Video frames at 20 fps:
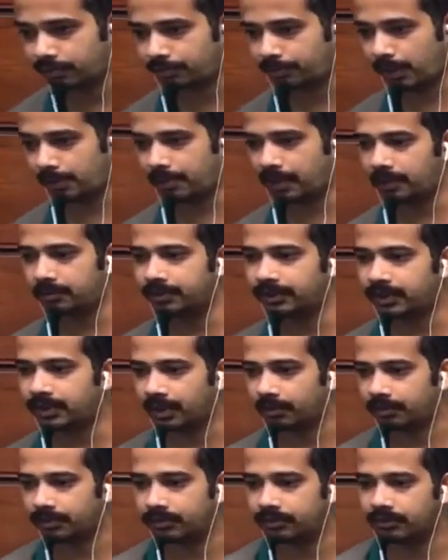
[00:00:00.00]
probability
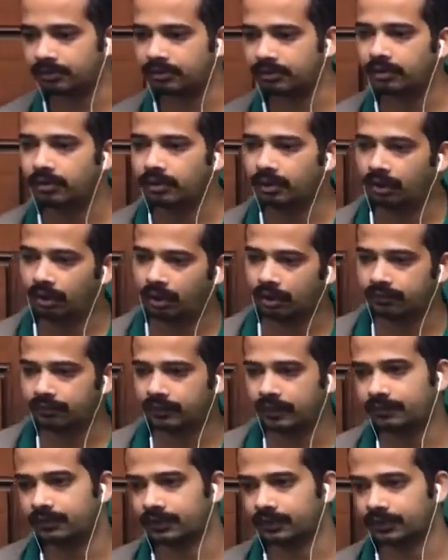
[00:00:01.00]
amplitude or
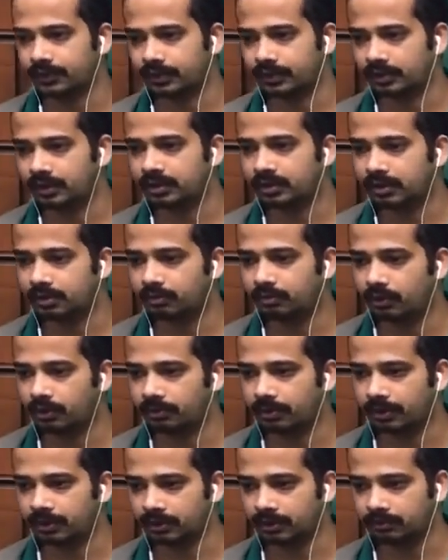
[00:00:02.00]
wave function. That's the more
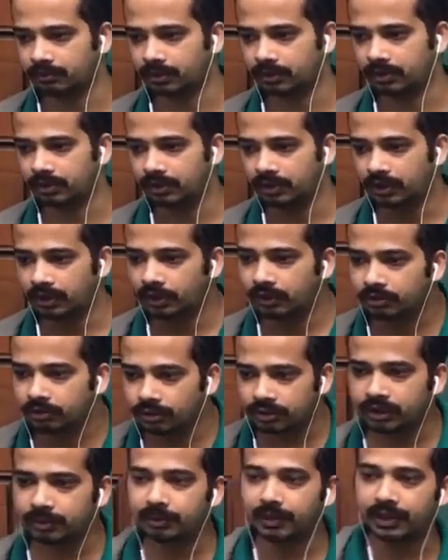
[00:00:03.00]
better word.
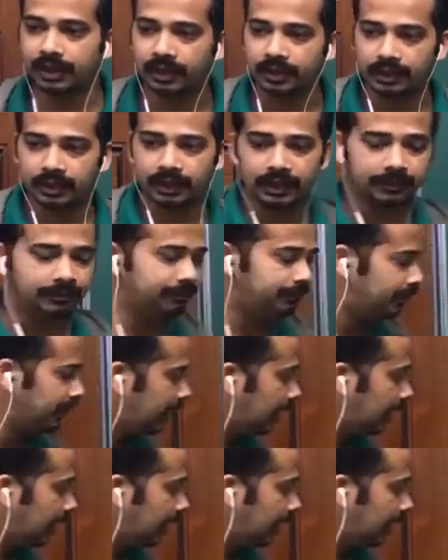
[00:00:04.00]
So similarly,